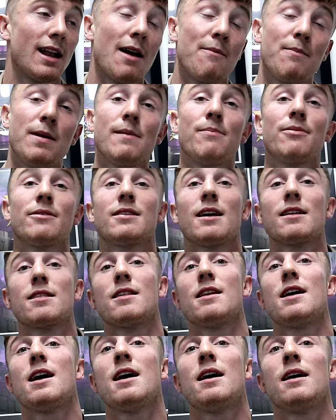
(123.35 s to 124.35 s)
Like people said
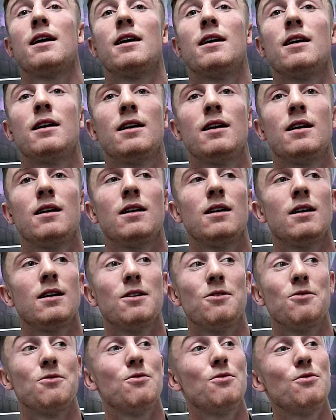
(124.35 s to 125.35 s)
tonight,
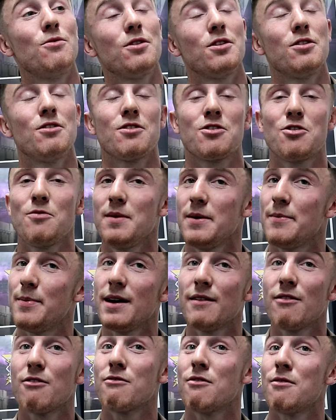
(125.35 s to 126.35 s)
oh, you know, it could be a
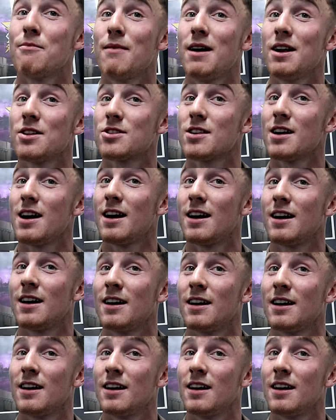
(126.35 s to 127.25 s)
bit of a run match that.